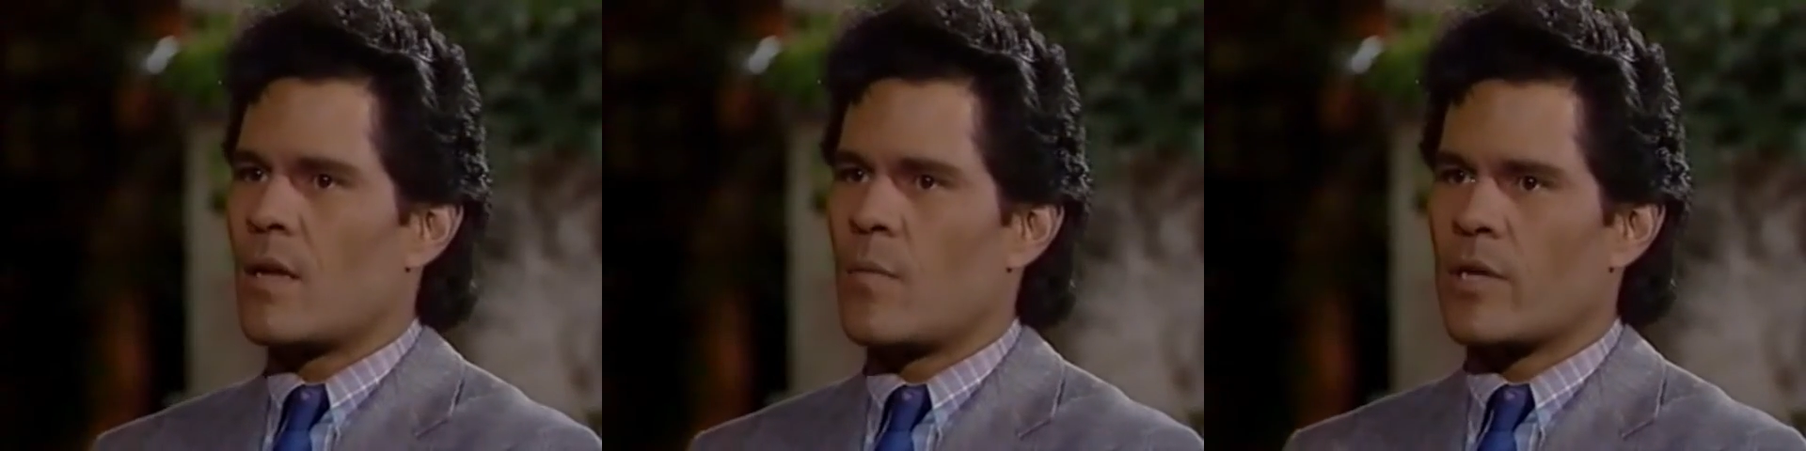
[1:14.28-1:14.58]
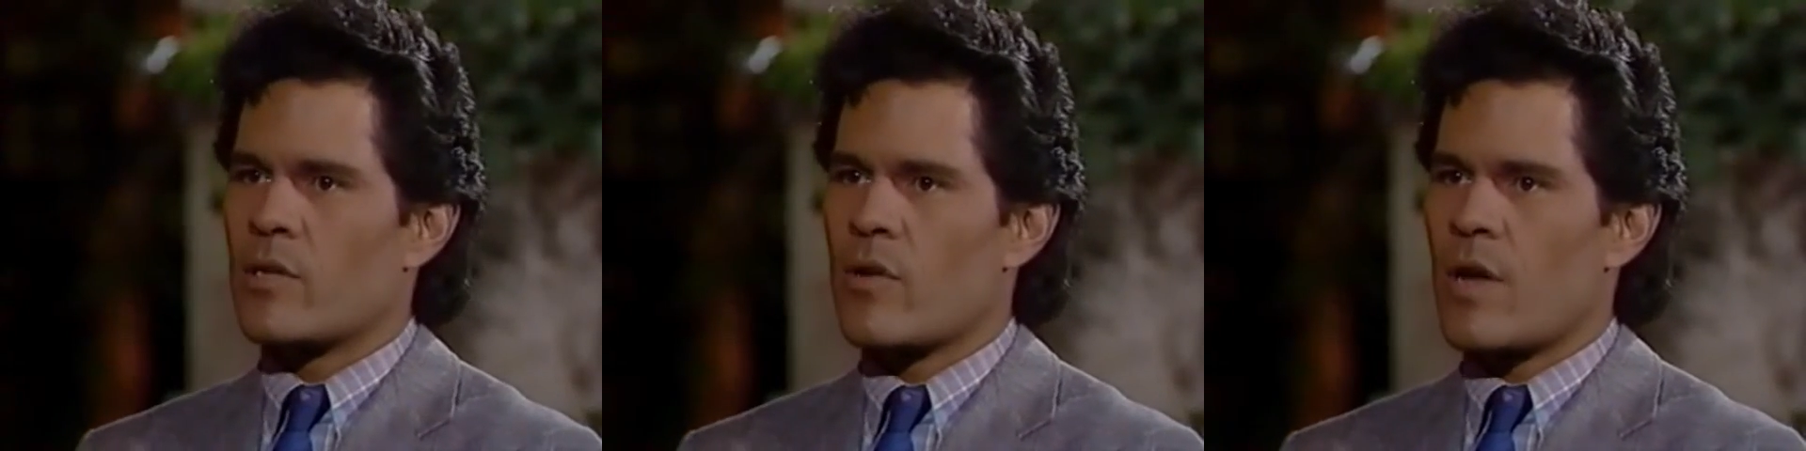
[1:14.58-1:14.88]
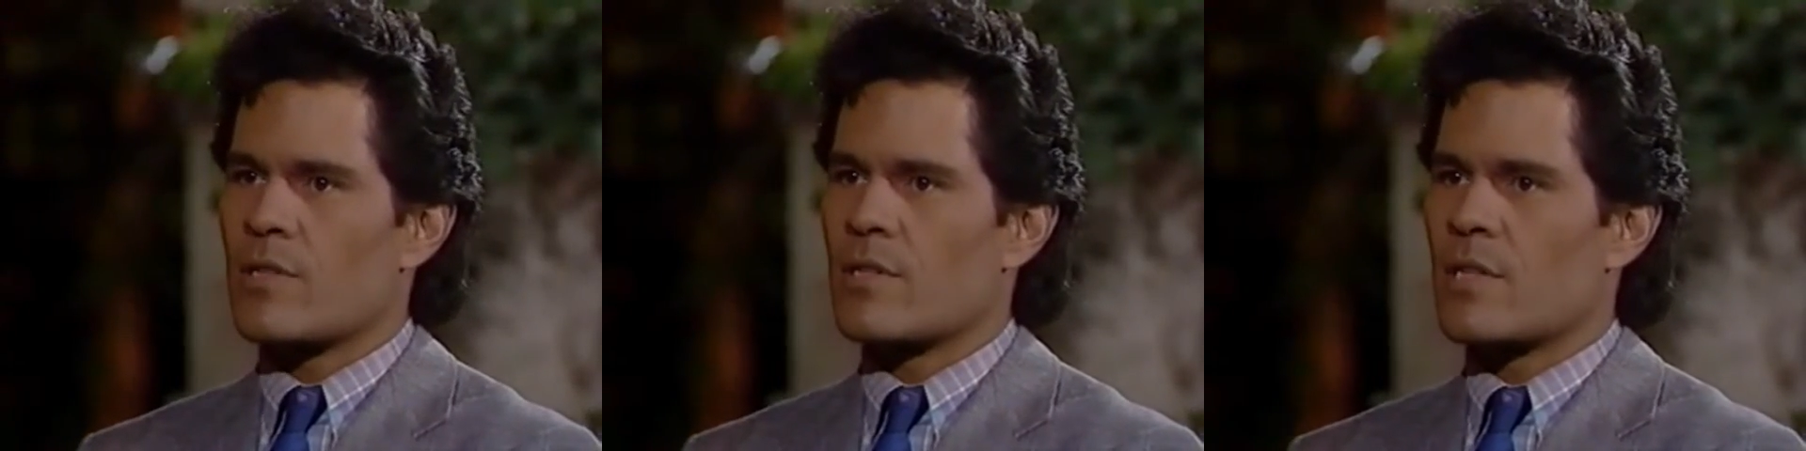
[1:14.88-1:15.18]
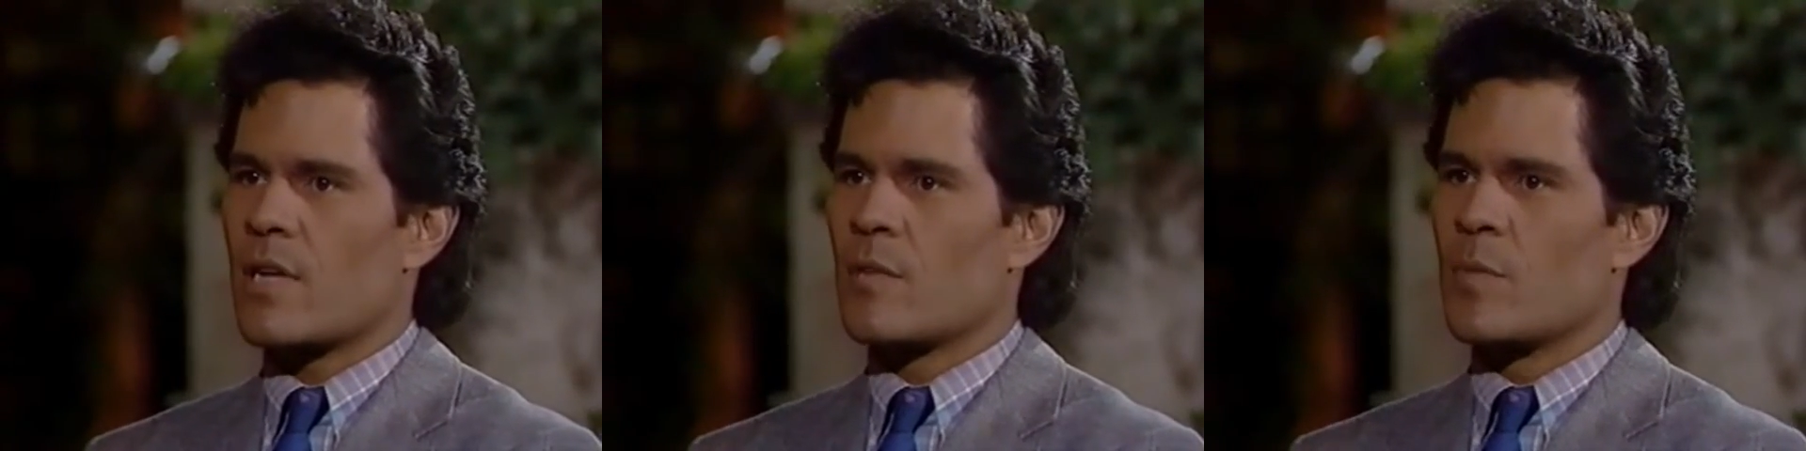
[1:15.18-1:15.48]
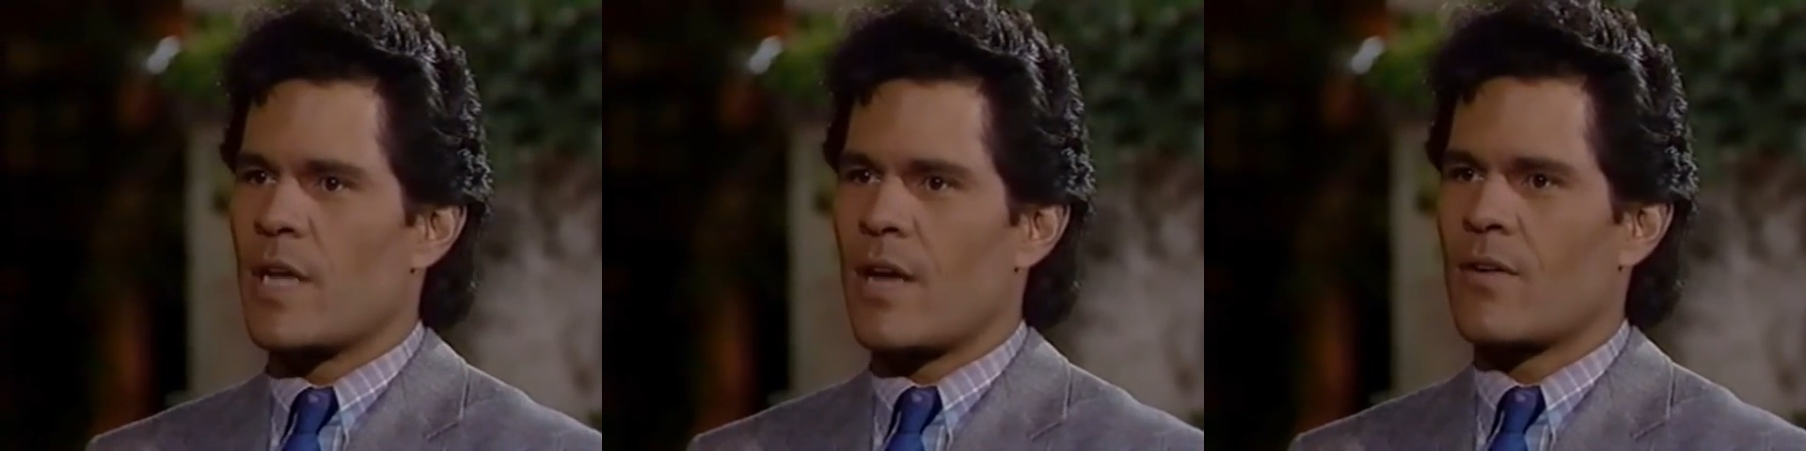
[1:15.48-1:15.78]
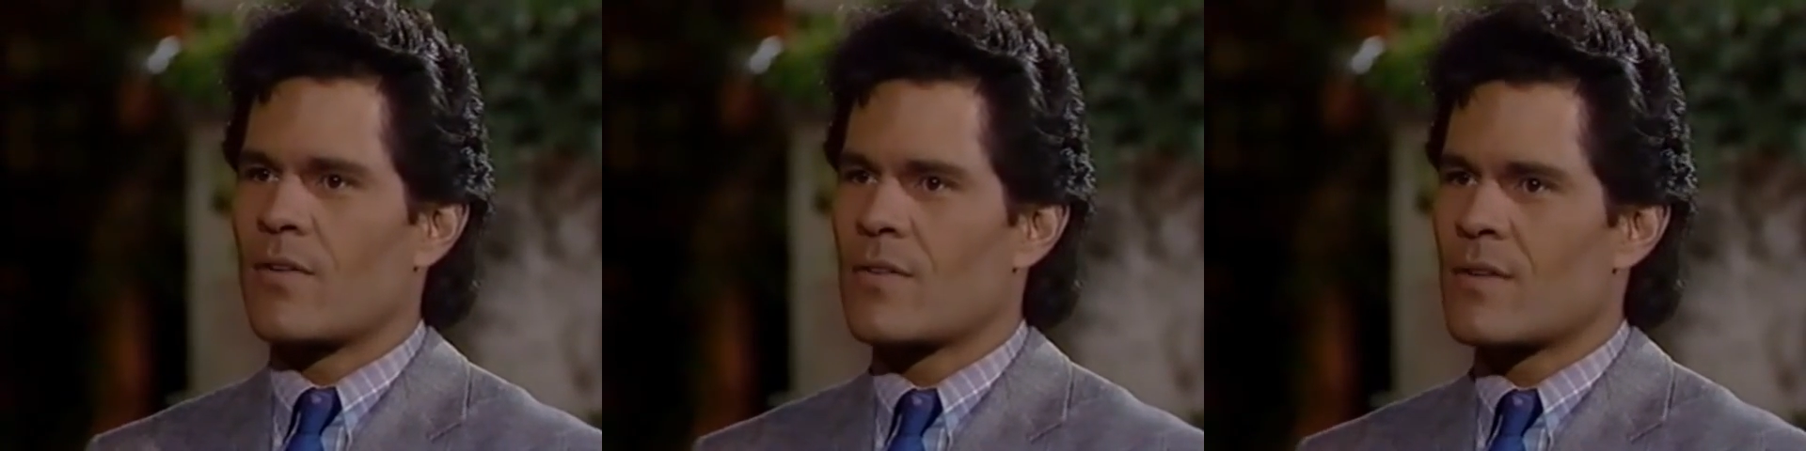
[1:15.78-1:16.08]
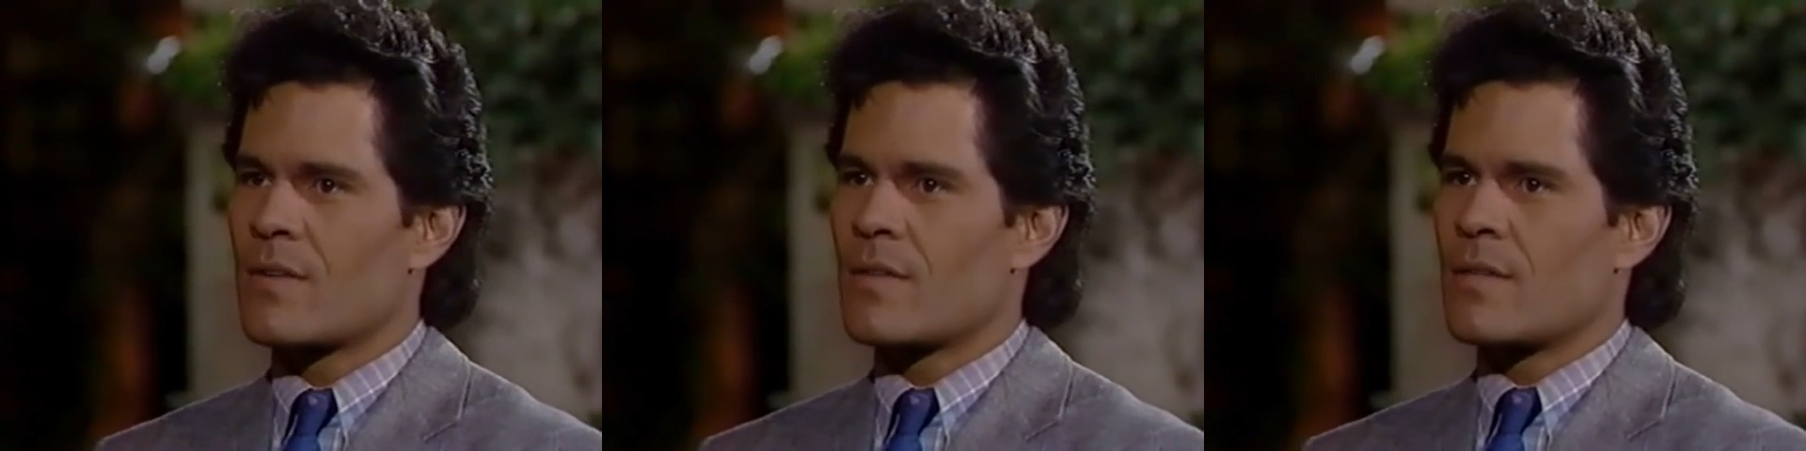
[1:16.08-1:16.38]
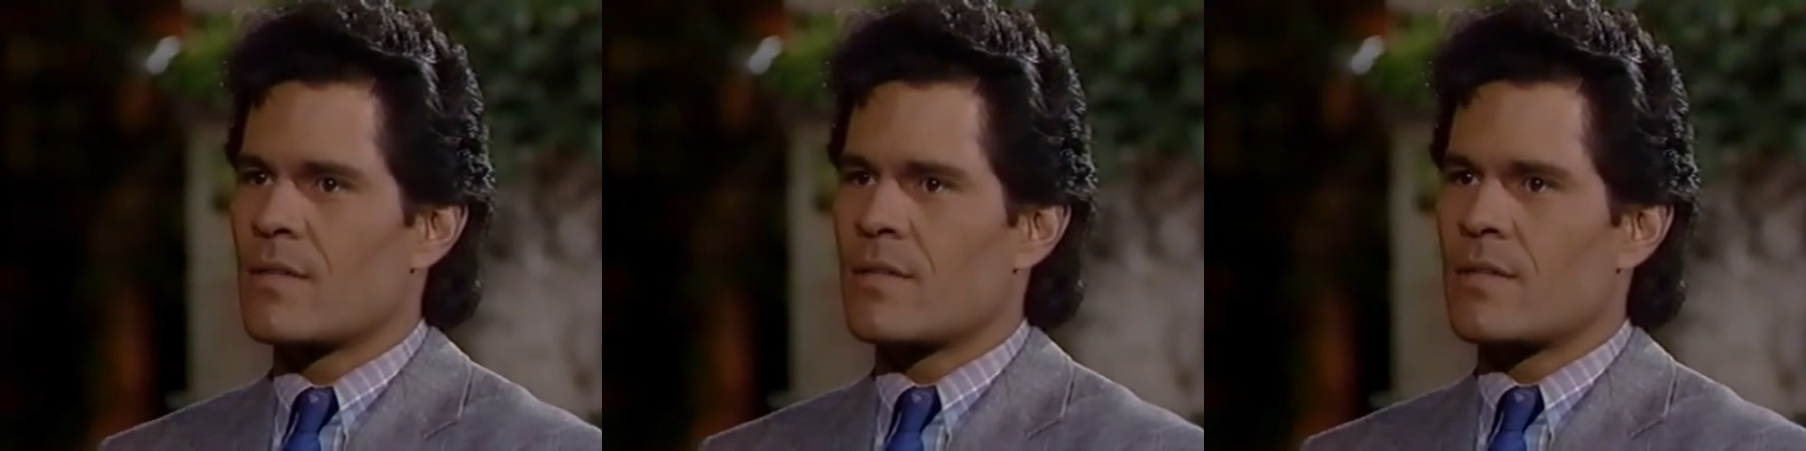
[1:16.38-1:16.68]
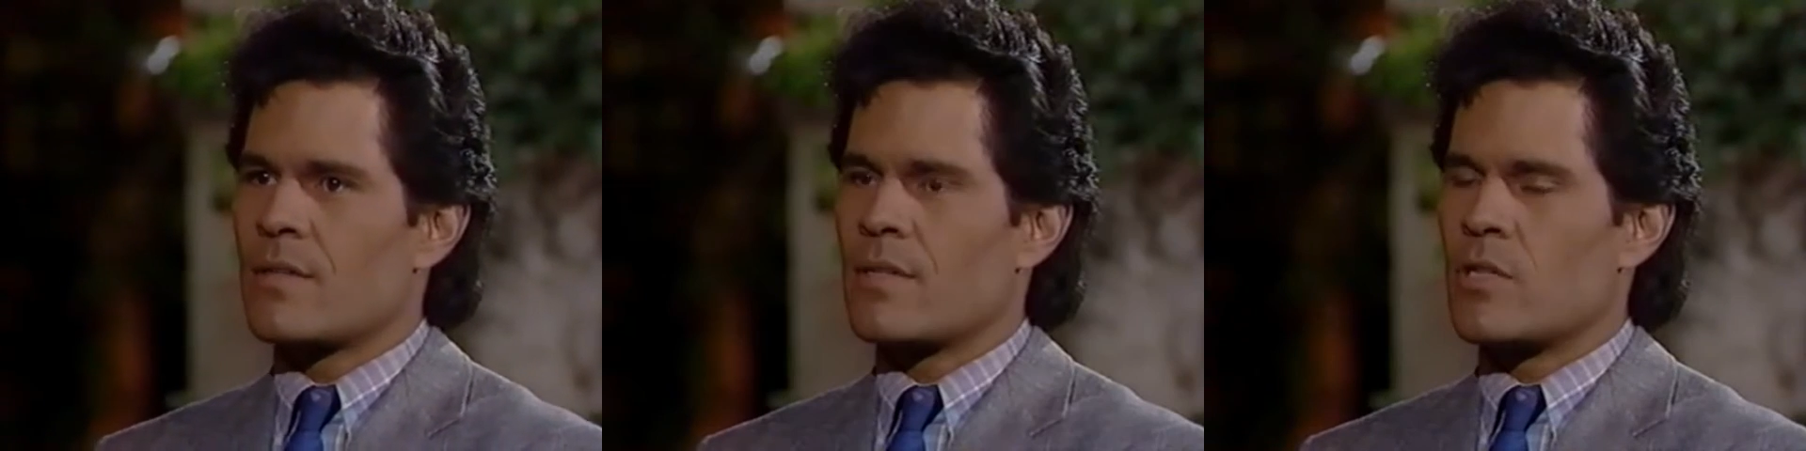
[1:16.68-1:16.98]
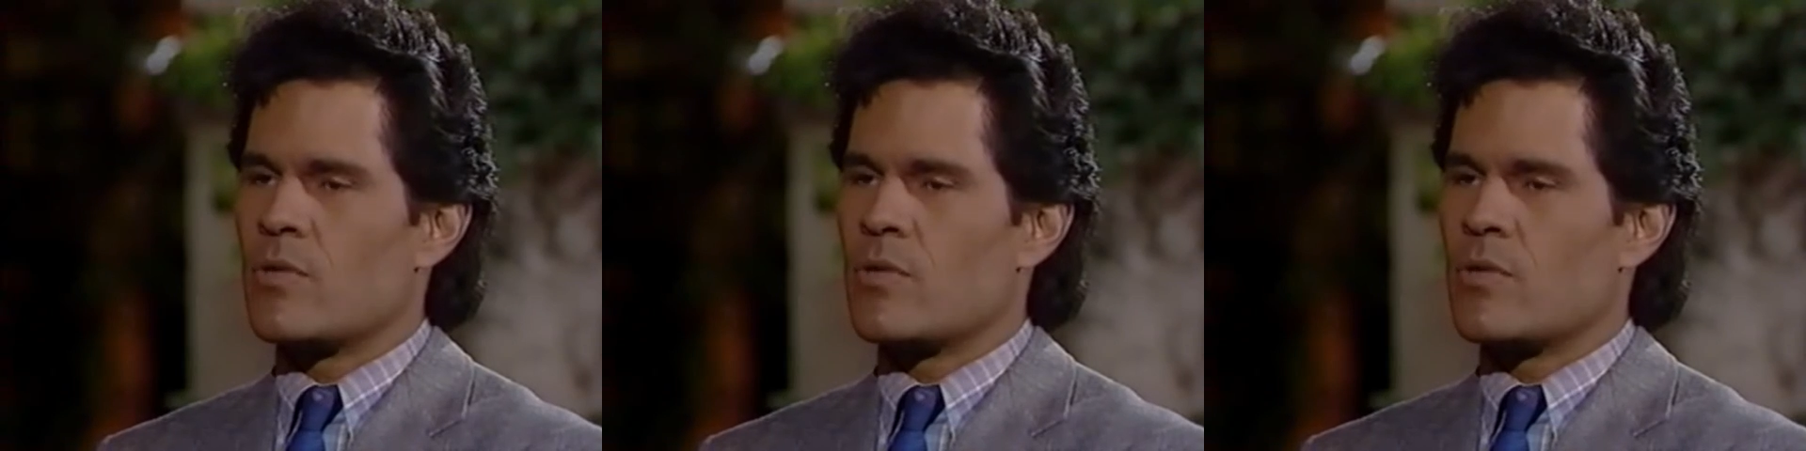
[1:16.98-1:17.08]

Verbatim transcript: My curiosity's killing me now. You